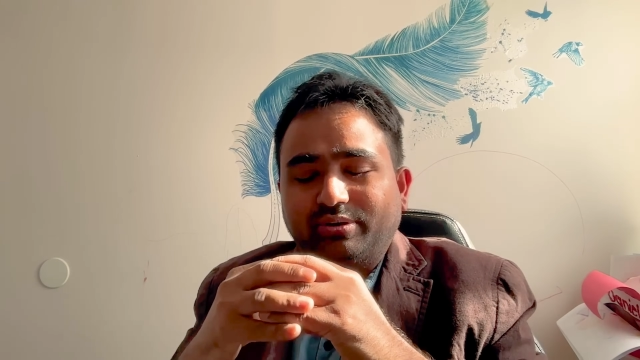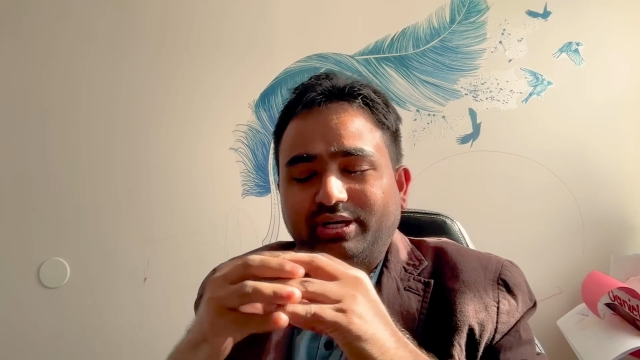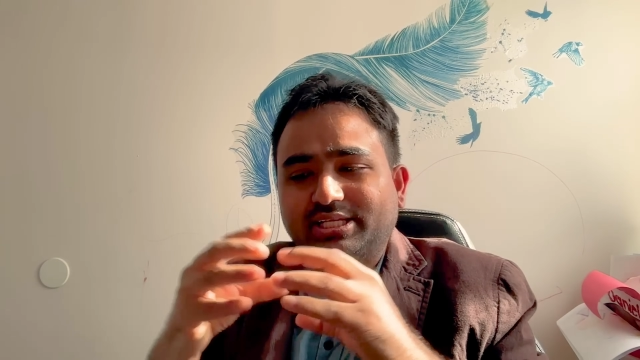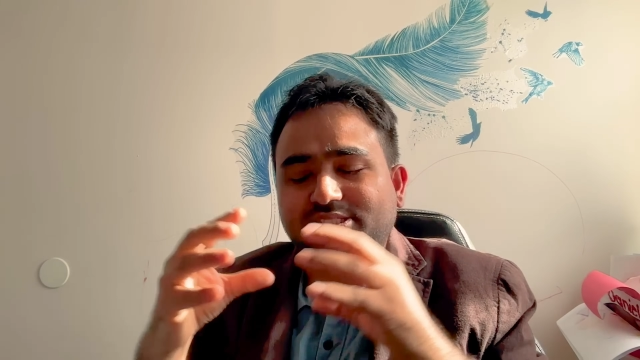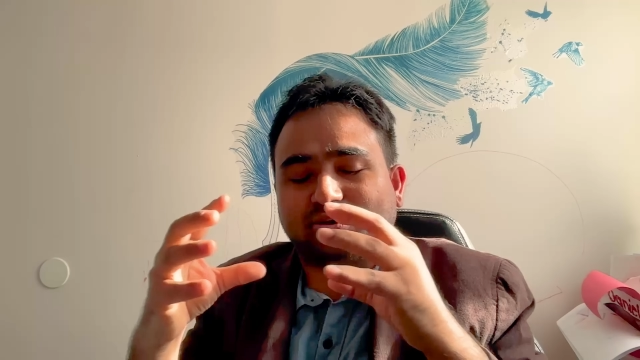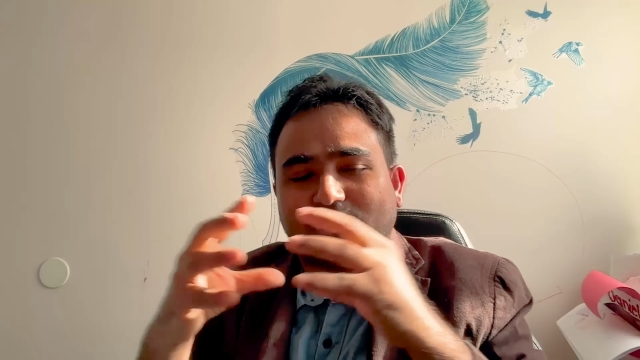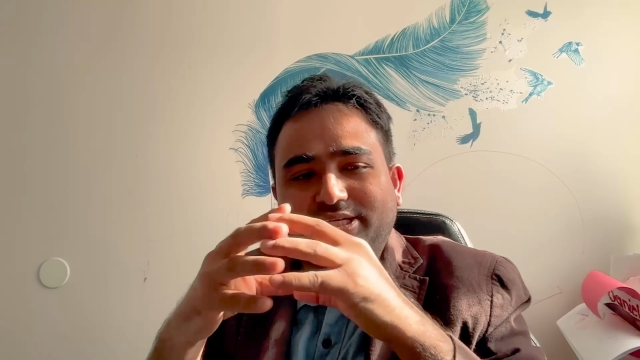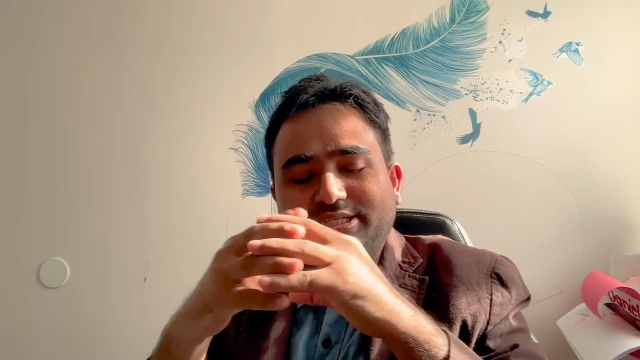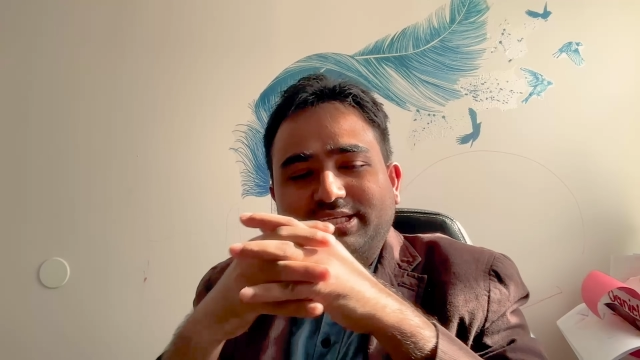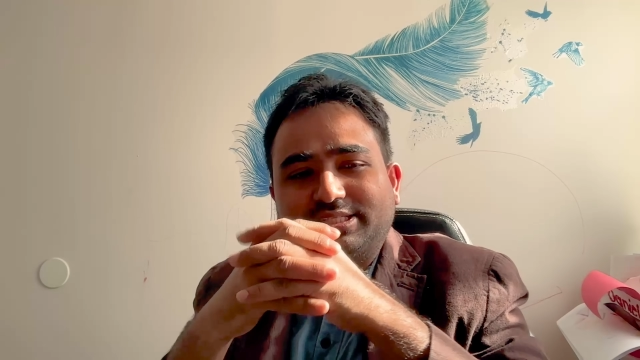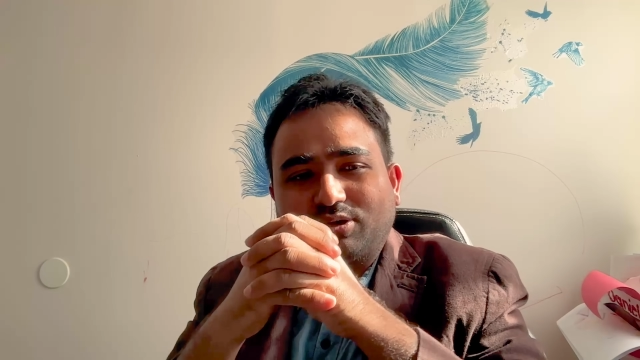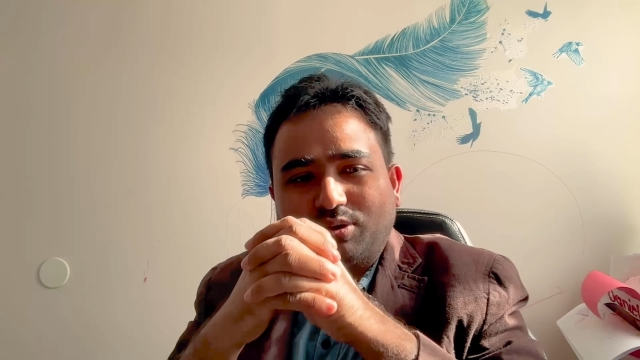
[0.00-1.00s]
let's
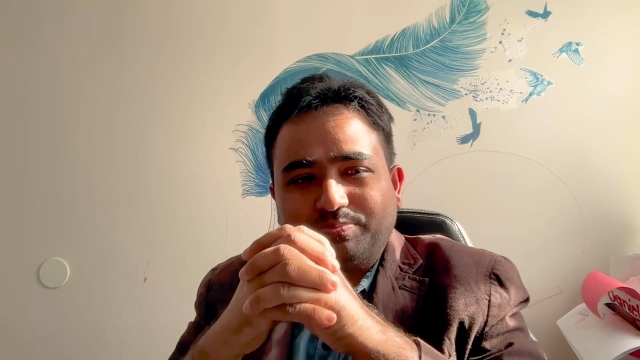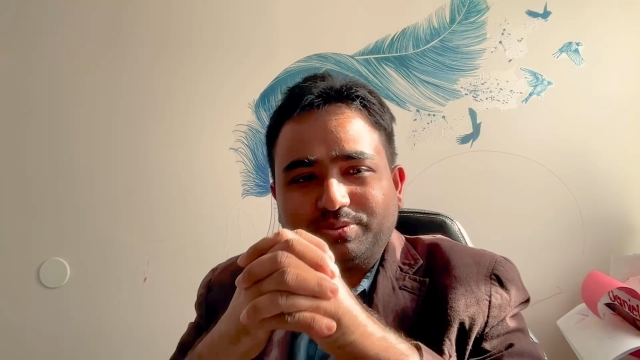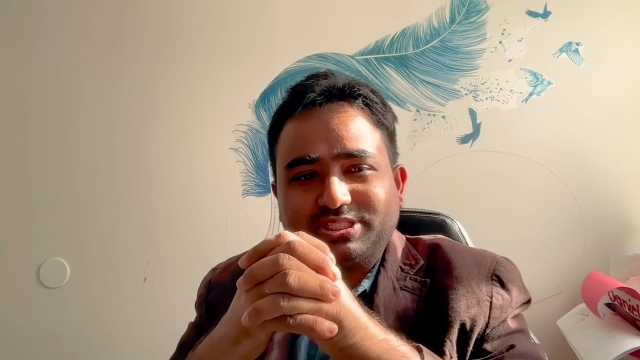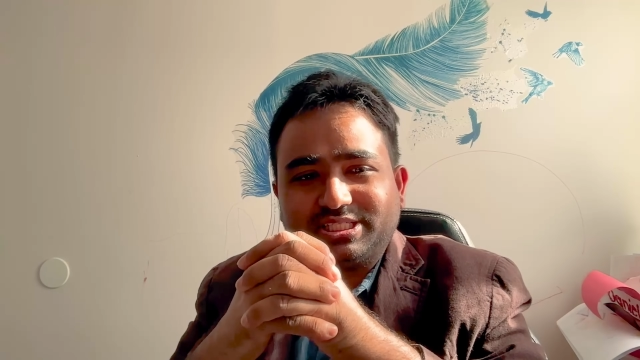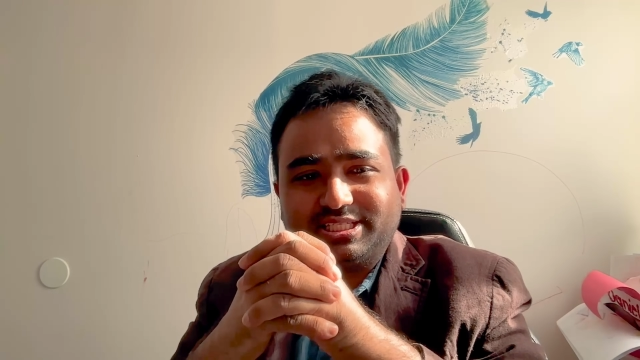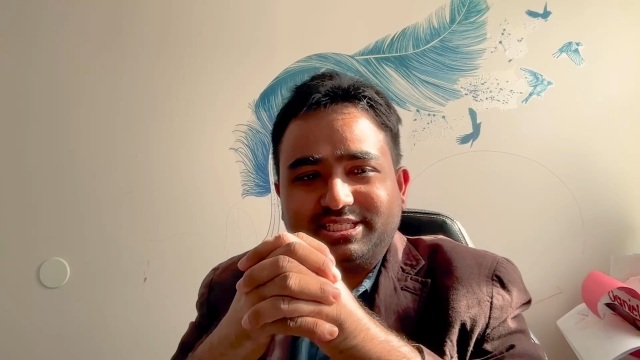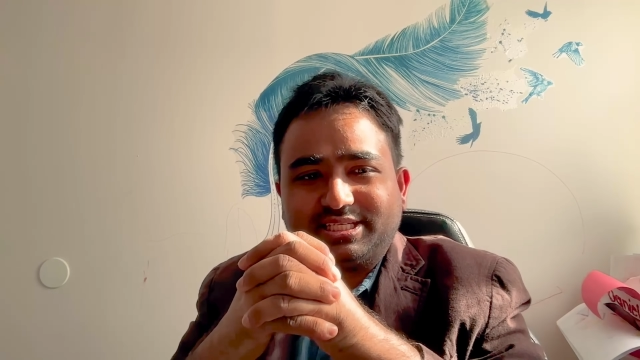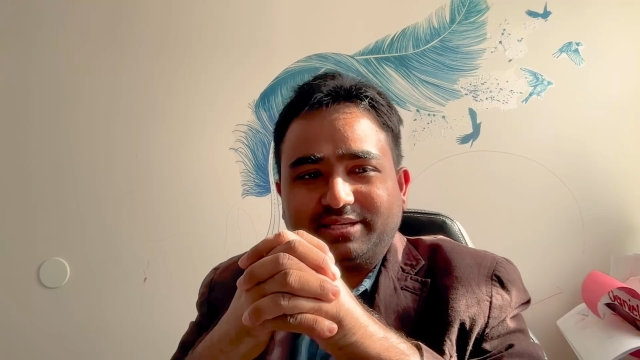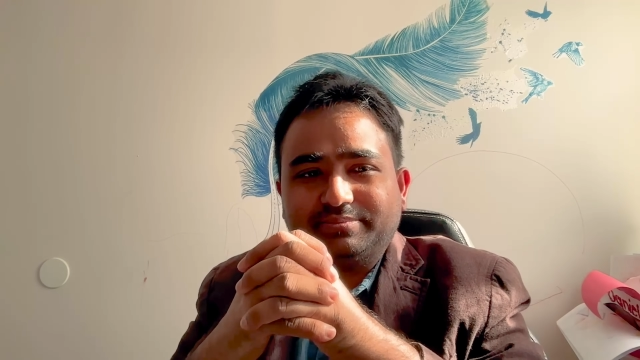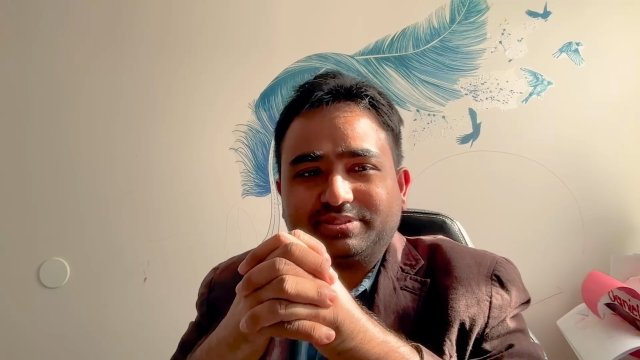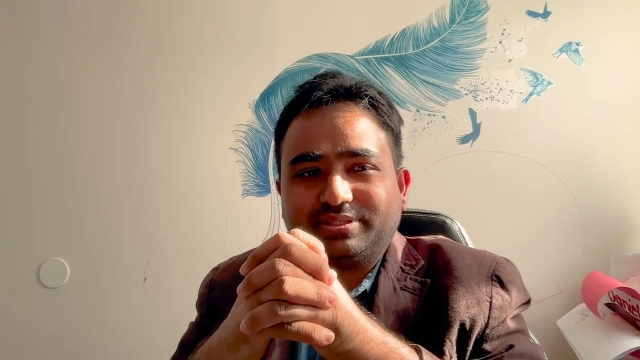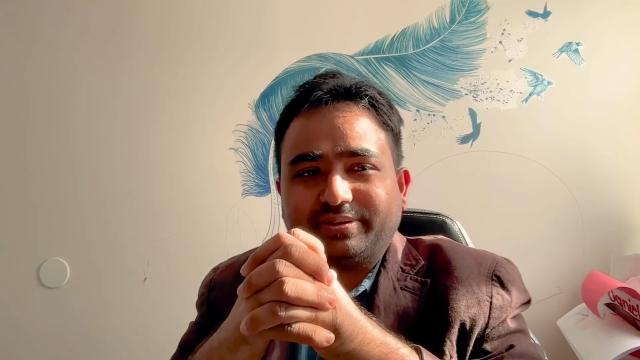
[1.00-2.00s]
say composite
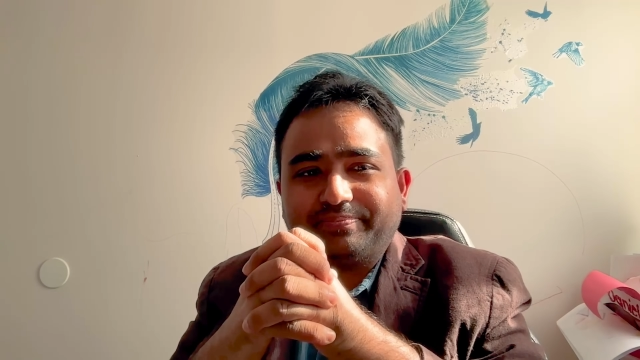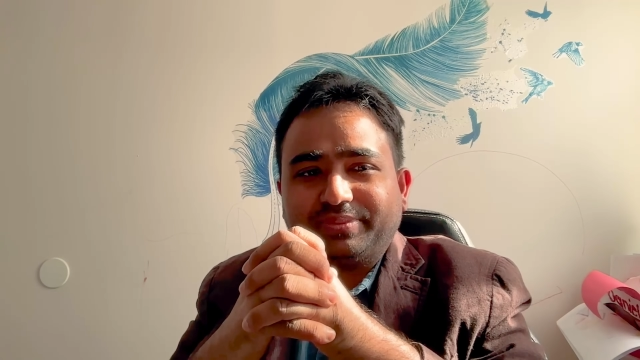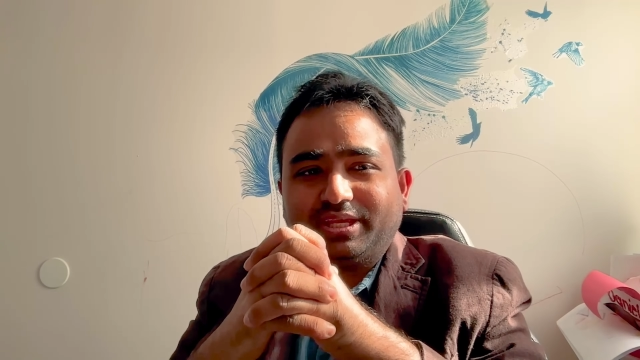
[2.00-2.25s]
systems,